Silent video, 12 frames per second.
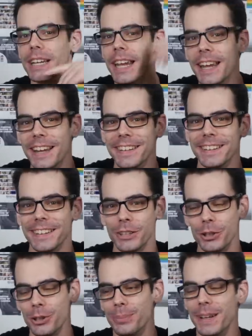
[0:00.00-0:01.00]
Again, a
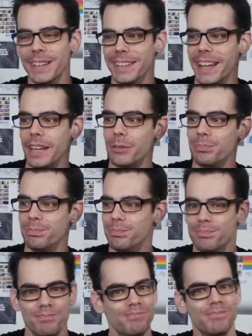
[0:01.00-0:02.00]
little bit like
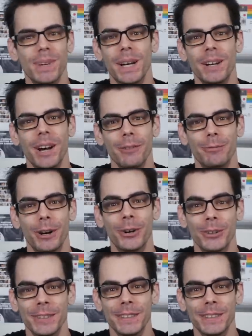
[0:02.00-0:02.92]
an iPhone.